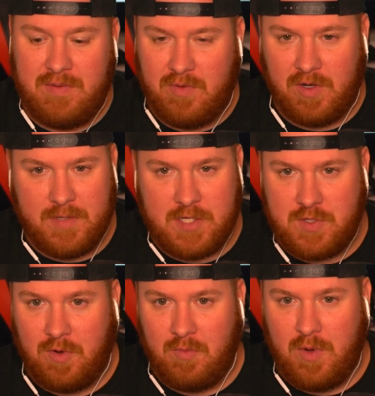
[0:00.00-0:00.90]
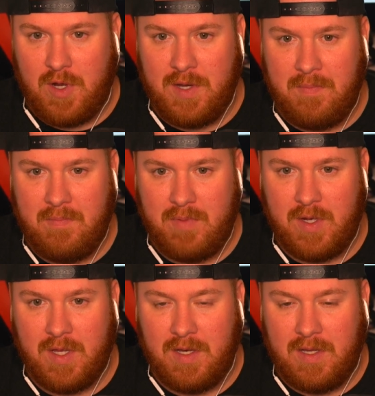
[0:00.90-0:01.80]
We're going to be short one,
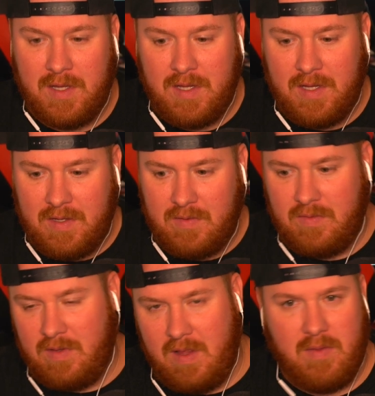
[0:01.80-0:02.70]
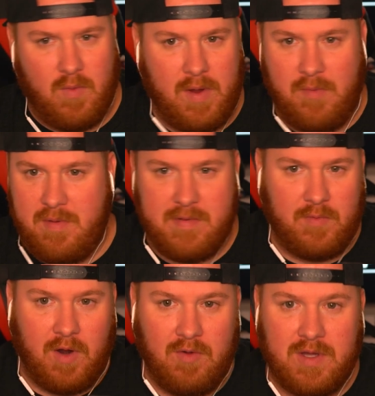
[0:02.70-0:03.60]
but the way we've been
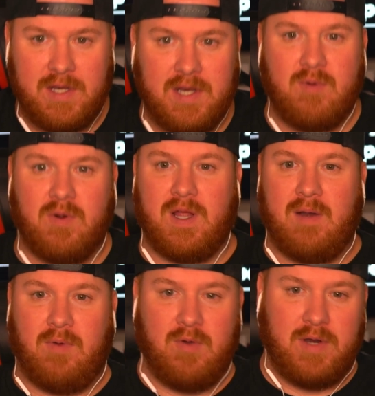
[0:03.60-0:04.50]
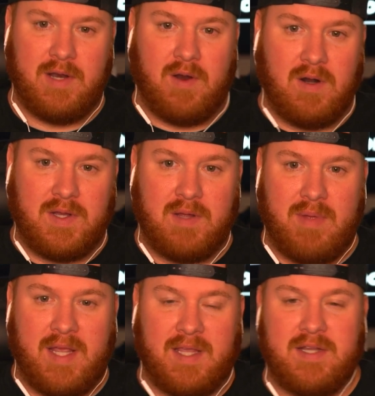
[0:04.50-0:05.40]
rolling, we're kind of rolling in our dub
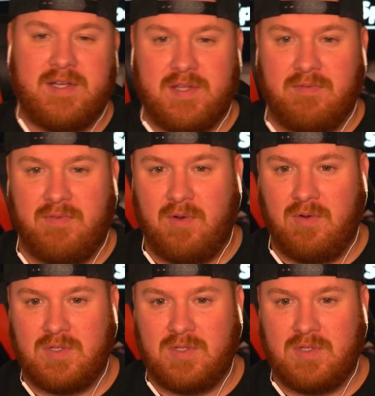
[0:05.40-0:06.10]
back into the fold.